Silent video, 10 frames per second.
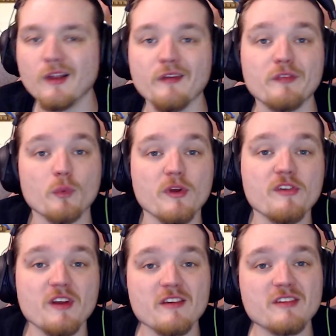The
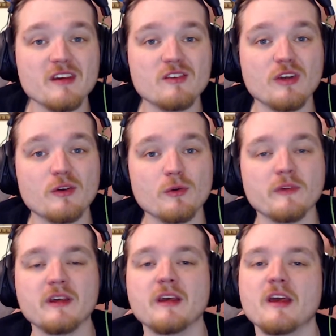reason I say
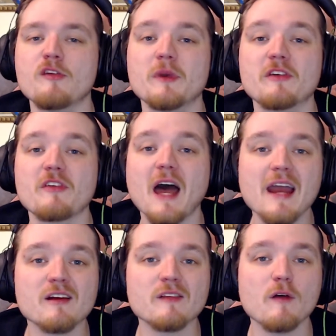generally is because
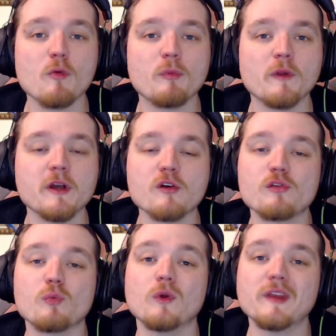higher level
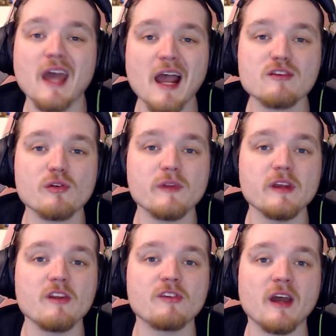players will naturally
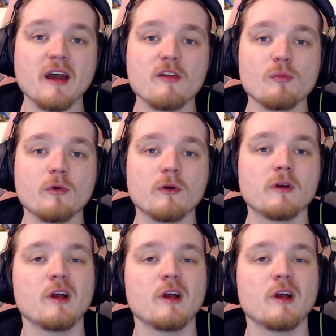disguise more,